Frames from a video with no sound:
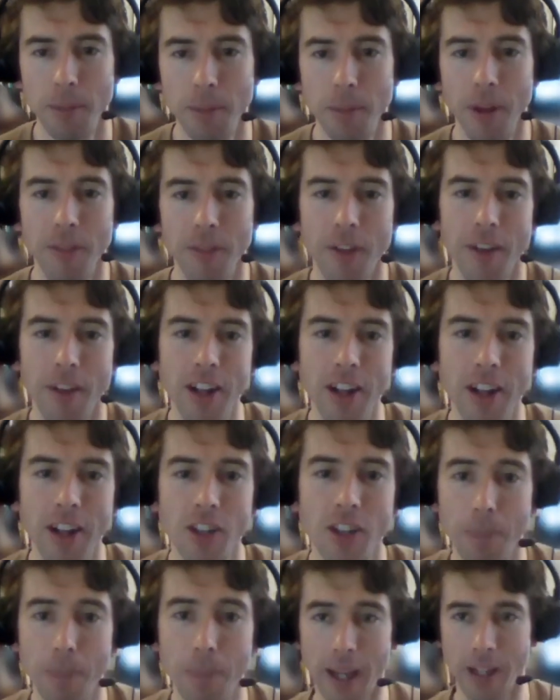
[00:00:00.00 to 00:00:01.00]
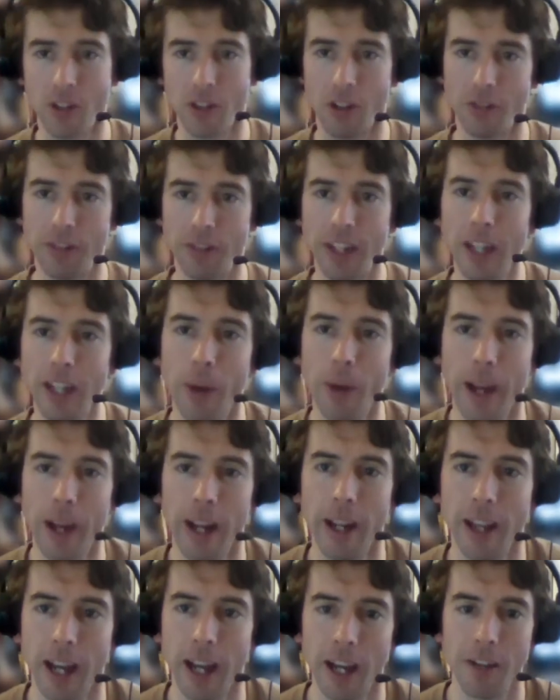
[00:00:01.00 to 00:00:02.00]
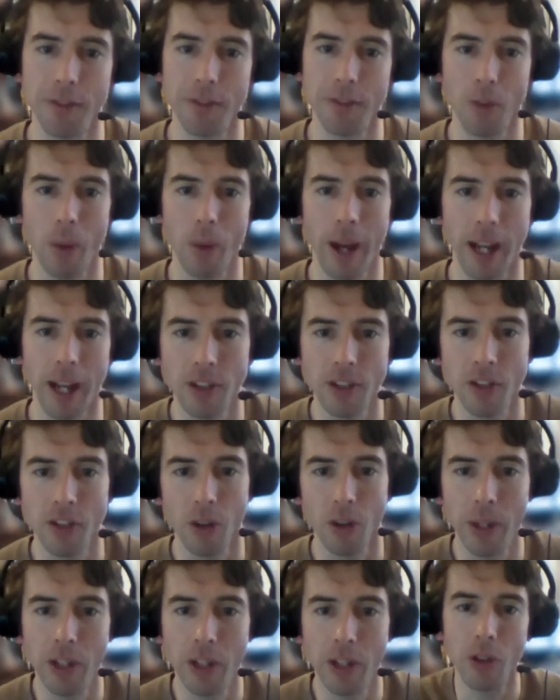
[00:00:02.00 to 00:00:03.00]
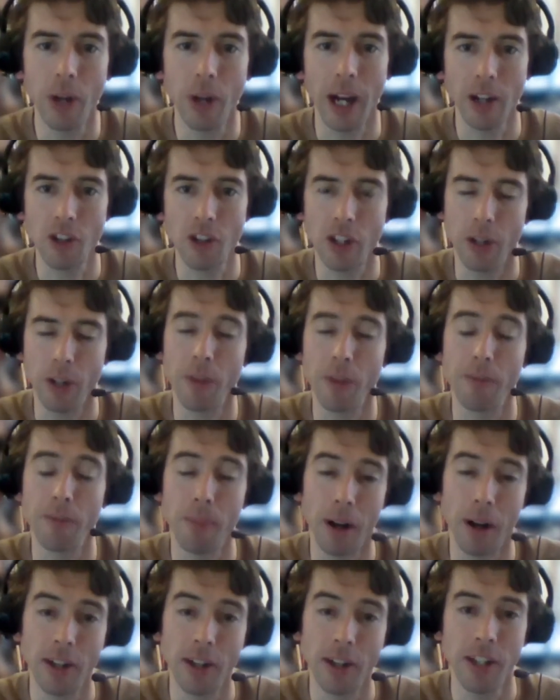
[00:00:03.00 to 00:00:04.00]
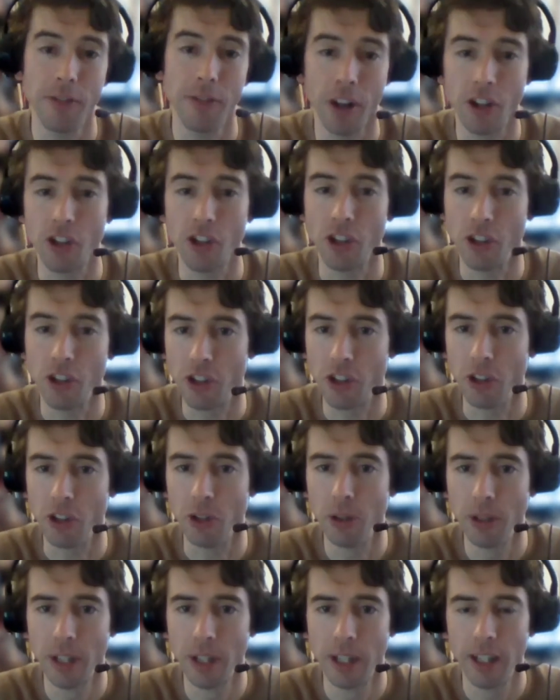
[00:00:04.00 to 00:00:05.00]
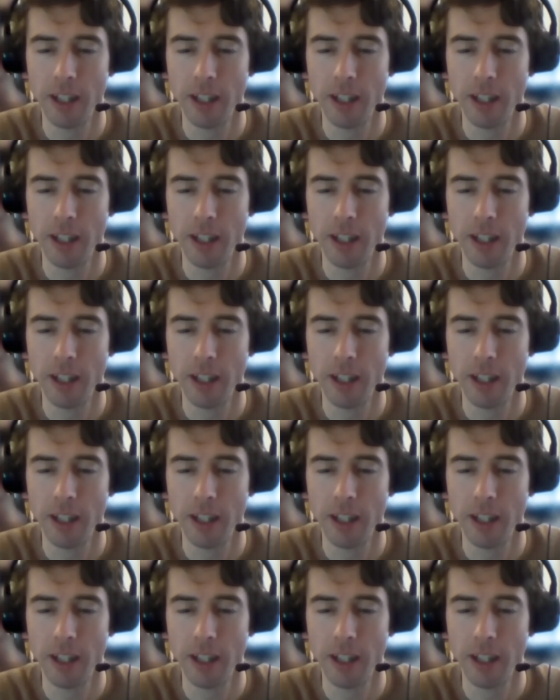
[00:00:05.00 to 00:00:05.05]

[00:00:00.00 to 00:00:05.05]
But there is a bit of leeway either way. So we do actually with Marty version 2